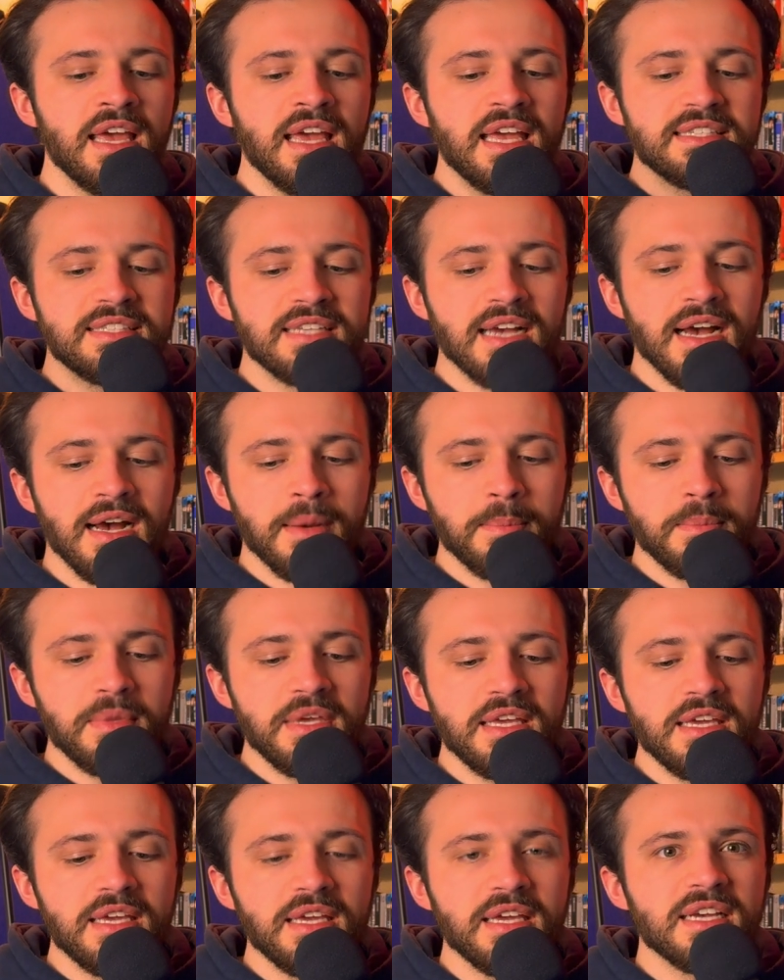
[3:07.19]

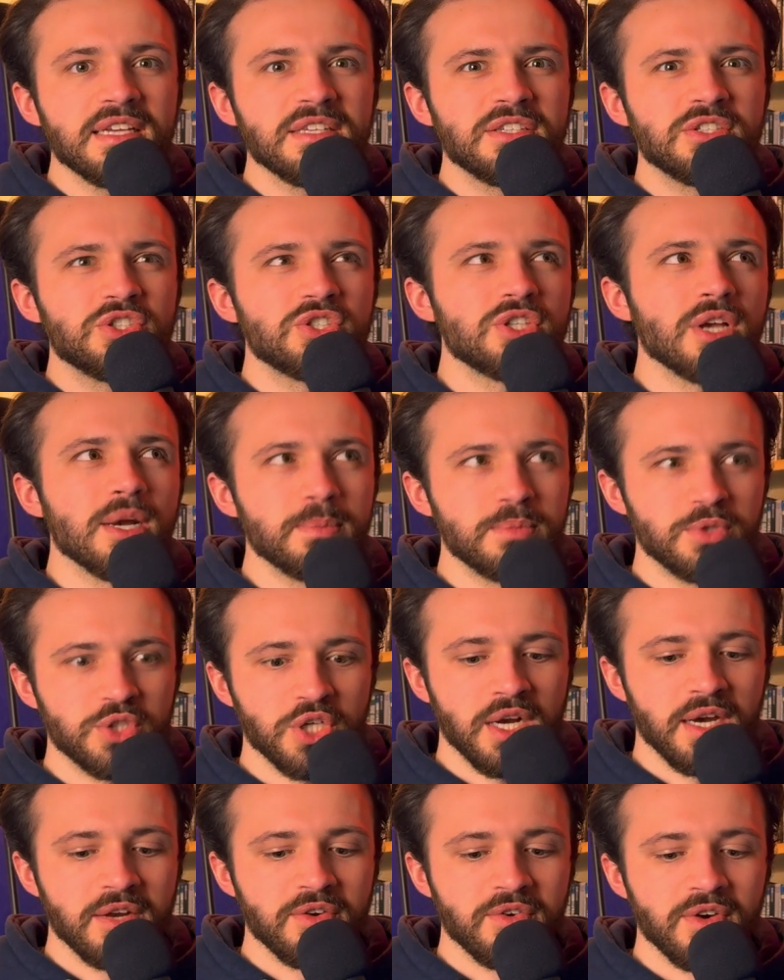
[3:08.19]
zombie
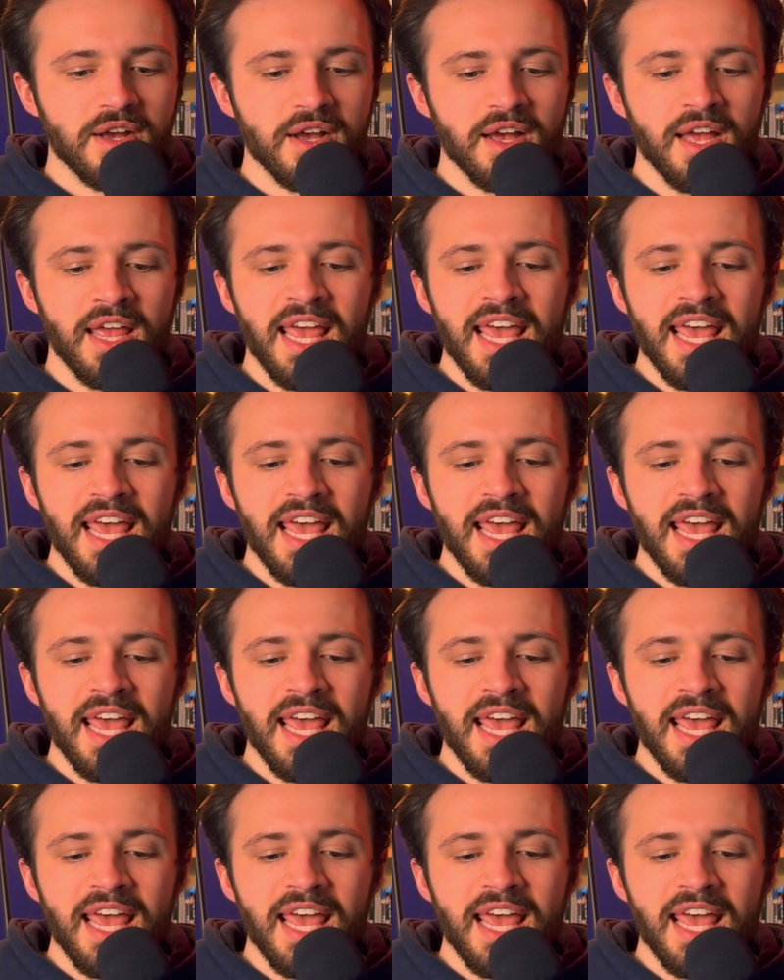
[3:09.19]
subgenre,